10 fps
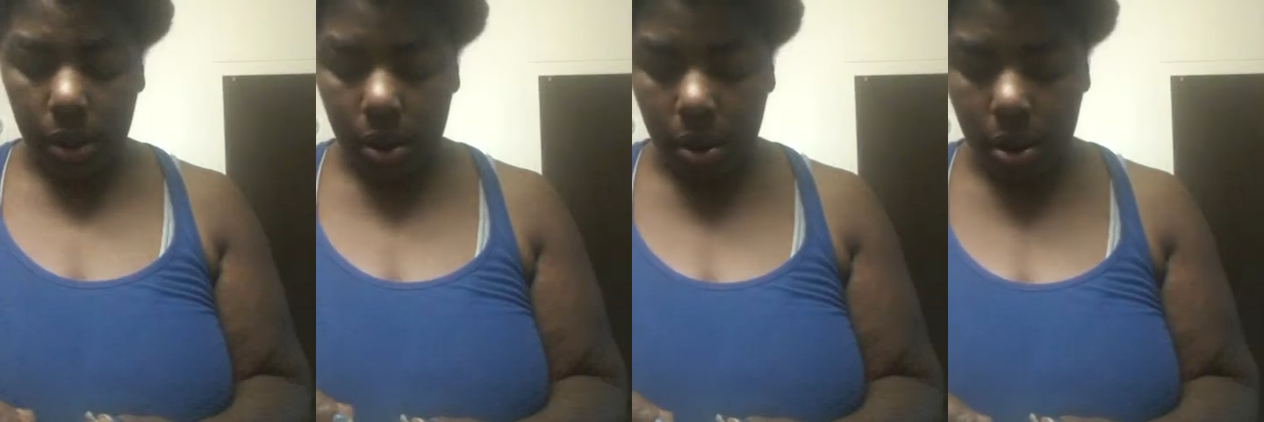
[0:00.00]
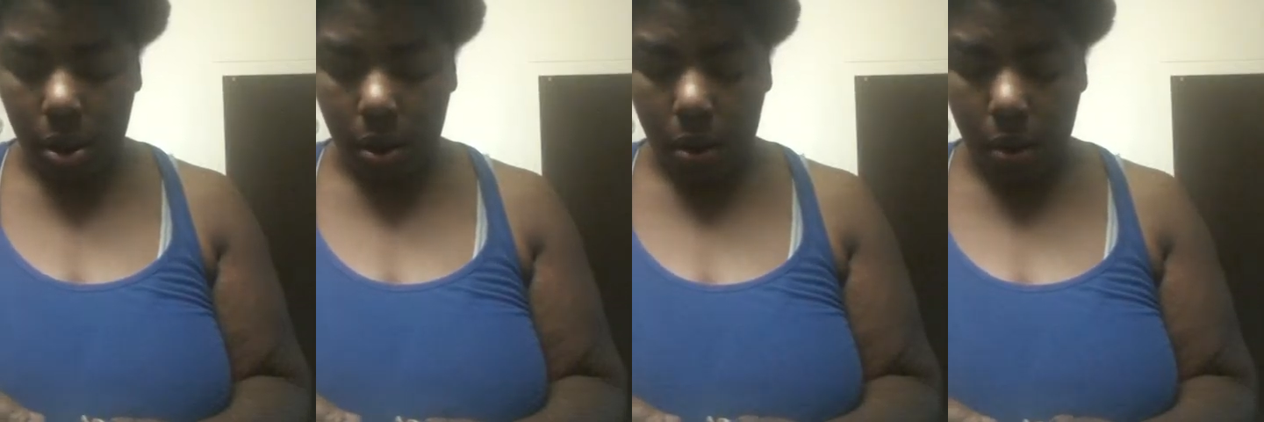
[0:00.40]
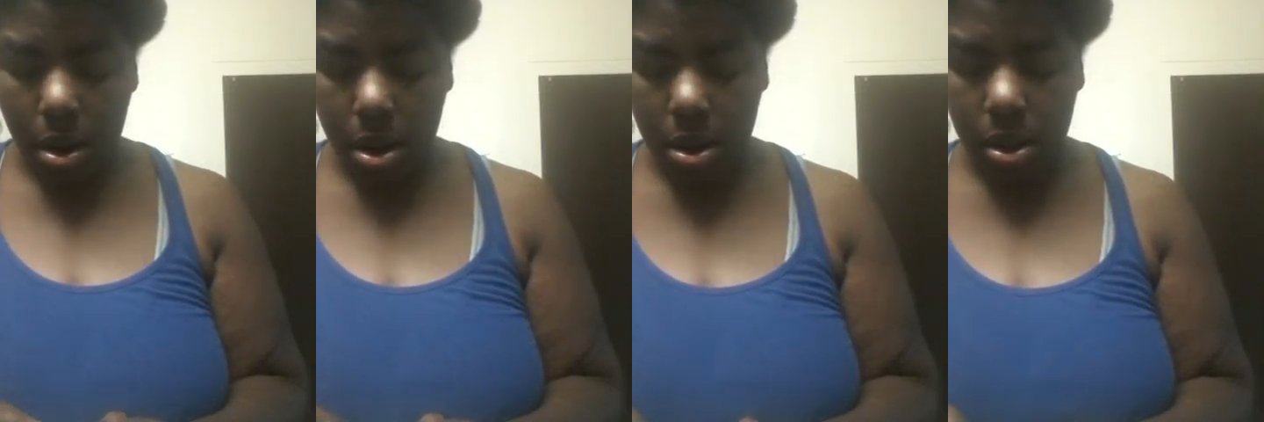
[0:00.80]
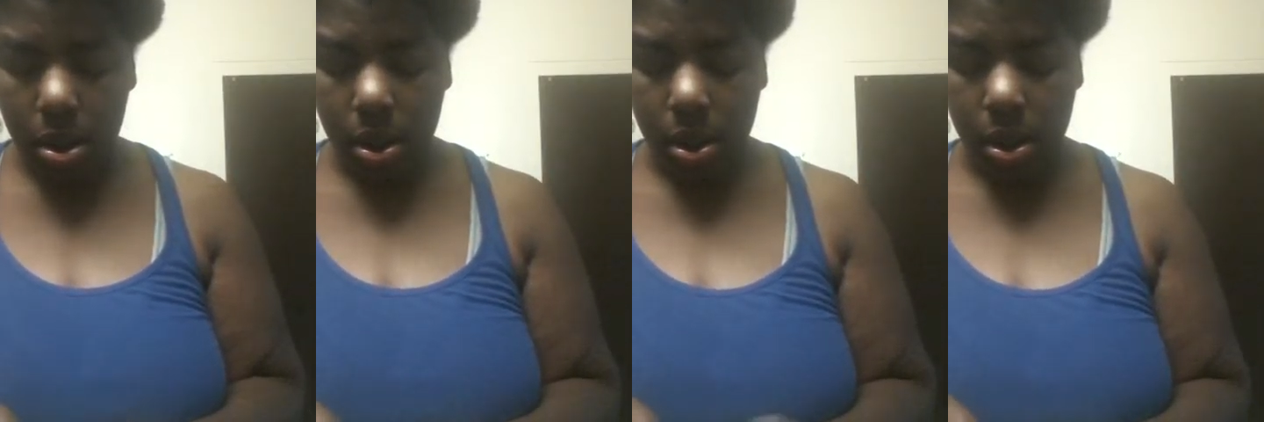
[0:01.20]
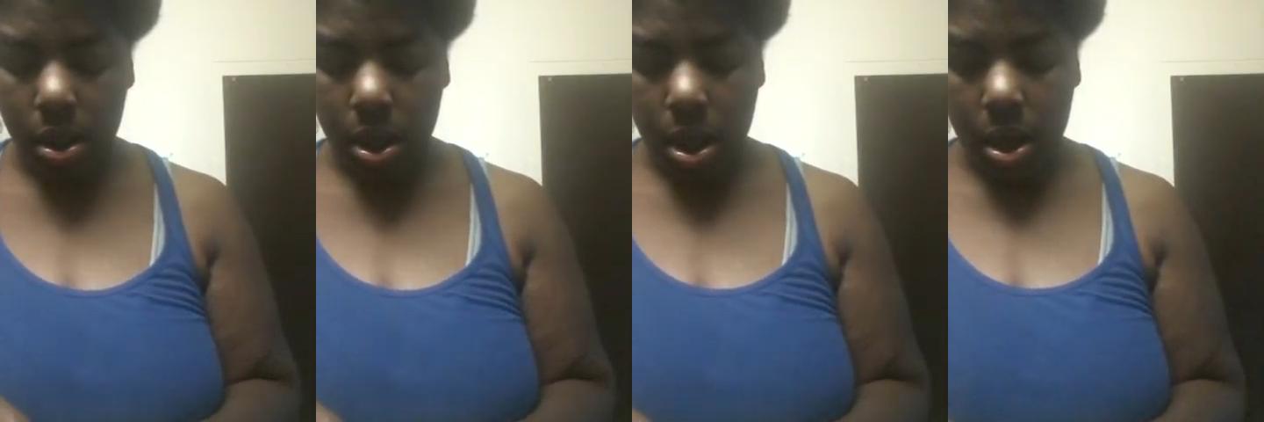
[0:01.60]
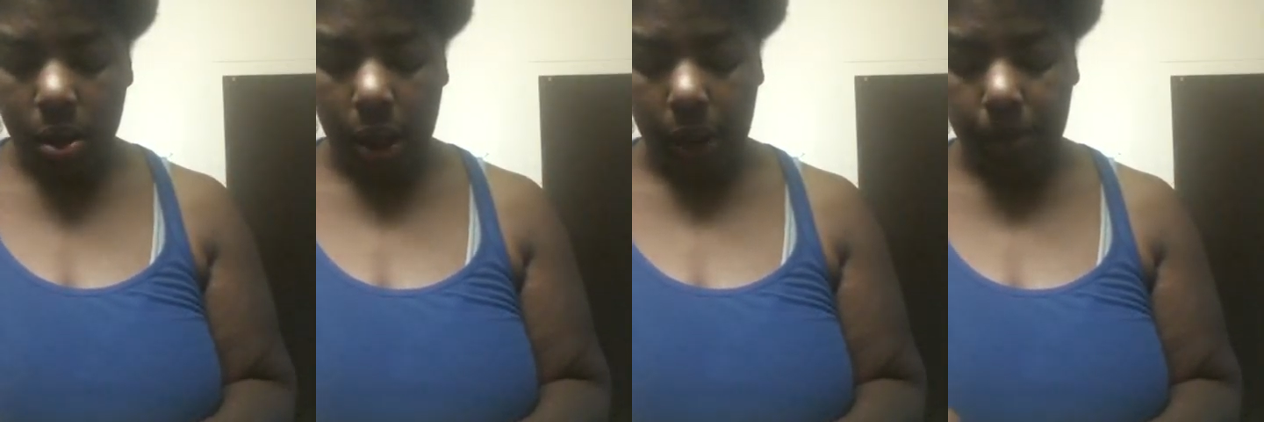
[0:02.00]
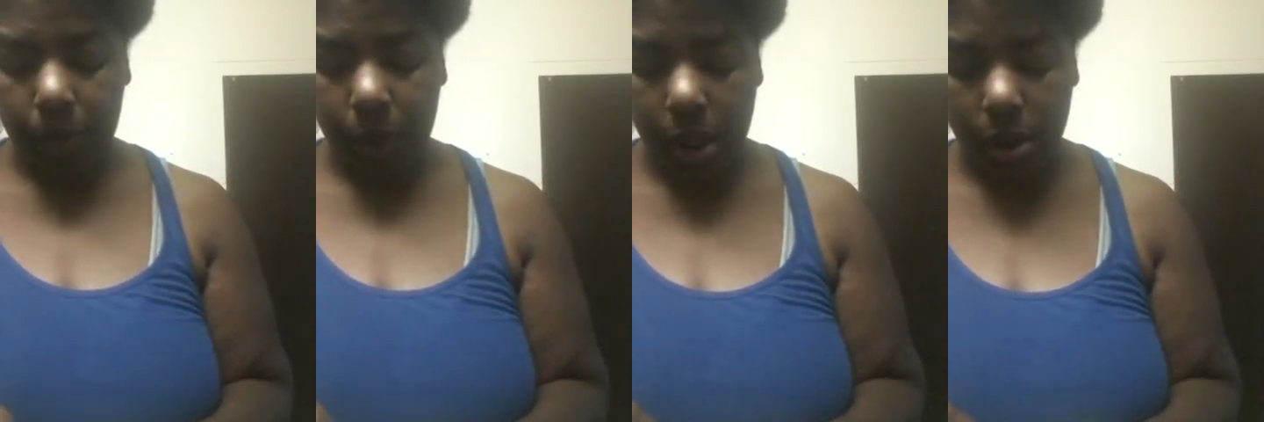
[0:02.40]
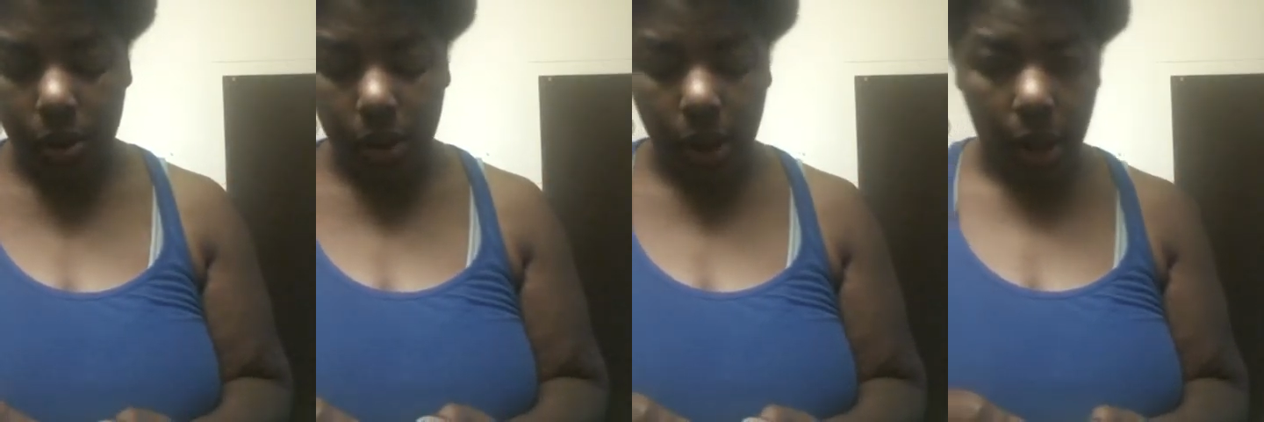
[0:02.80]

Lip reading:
No face is visible, so there are no lips to read.